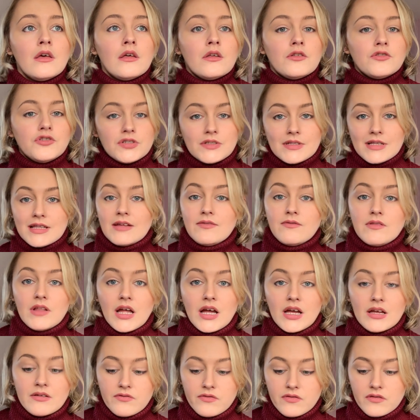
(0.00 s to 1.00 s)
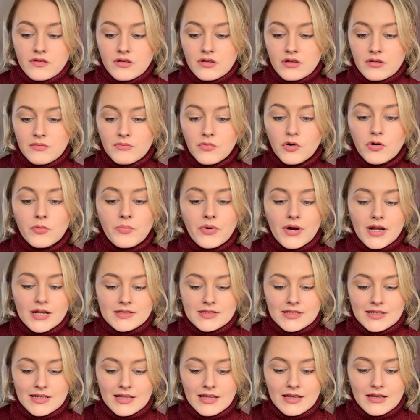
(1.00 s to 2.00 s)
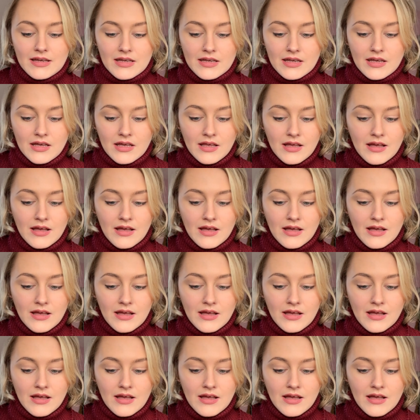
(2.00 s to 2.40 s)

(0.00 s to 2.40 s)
just live life more practically,